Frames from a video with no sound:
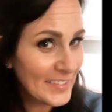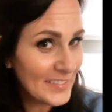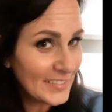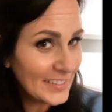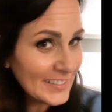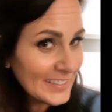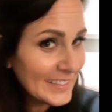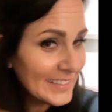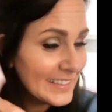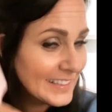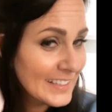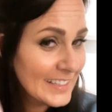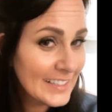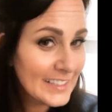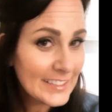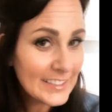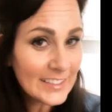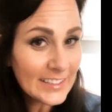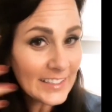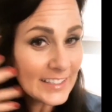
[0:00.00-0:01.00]
people.
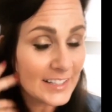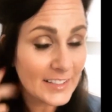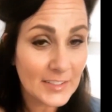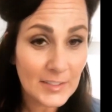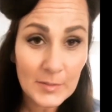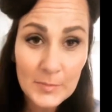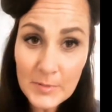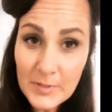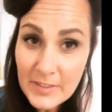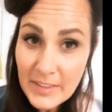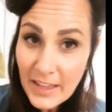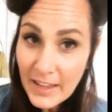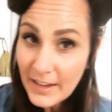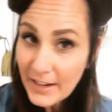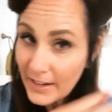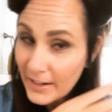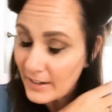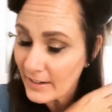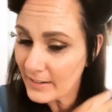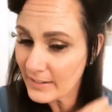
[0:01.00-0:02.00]
So then I'll smooth that
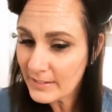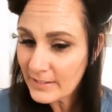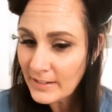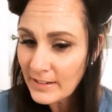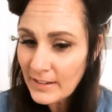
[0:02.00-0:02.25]
hair.